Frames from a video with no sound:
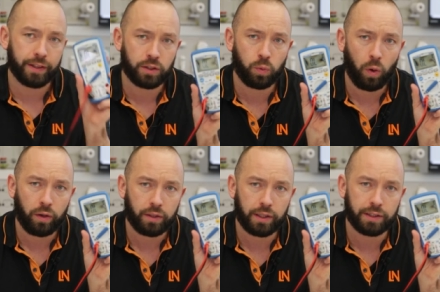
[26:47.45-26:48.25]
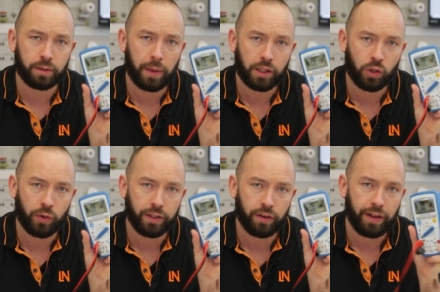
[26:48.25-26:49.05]
this one is
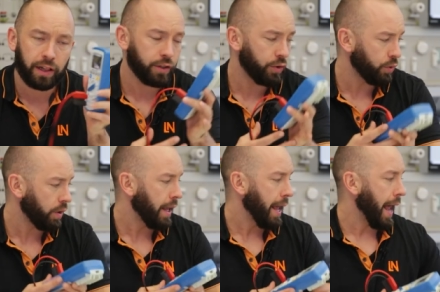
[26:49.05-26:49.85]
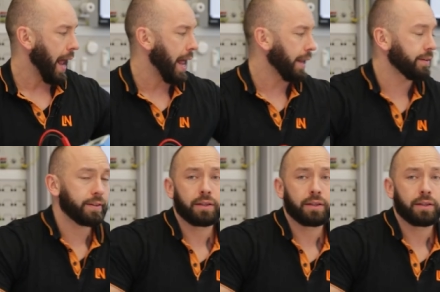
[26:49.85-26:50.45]
measuring the value and